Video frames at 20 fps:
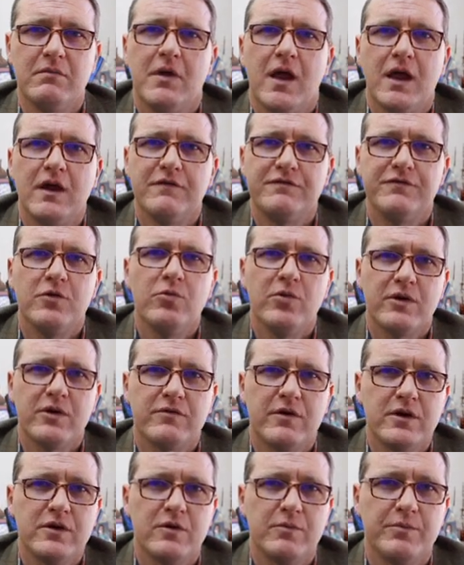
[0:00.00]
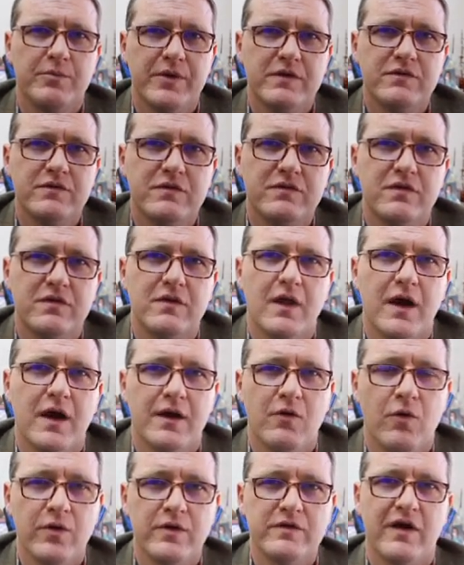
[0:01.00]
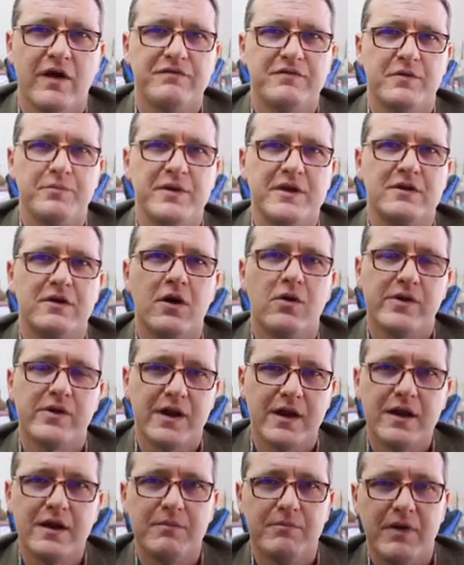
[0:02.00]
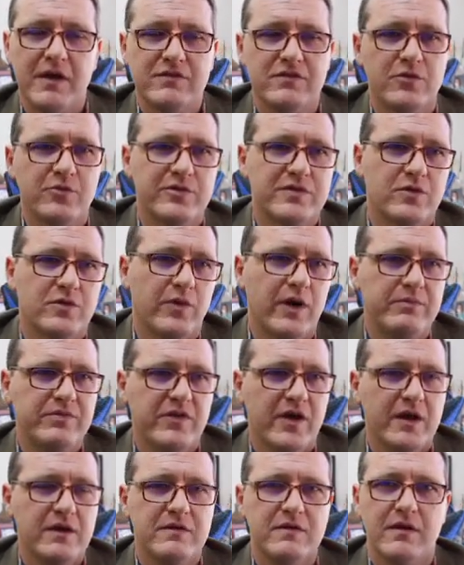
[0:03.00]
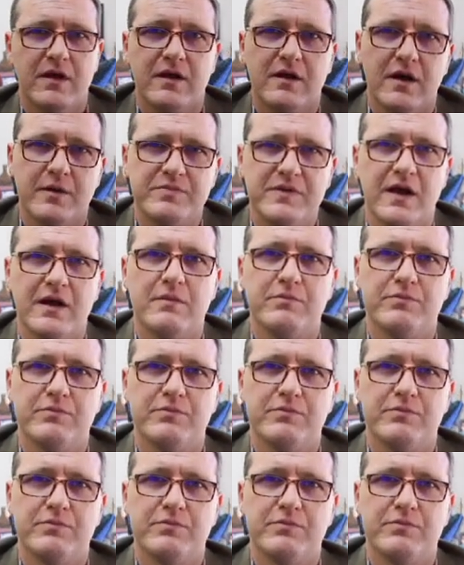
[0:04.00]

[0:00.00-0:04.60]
And if you want to run your business and not always have to be going in and messing with the website and updating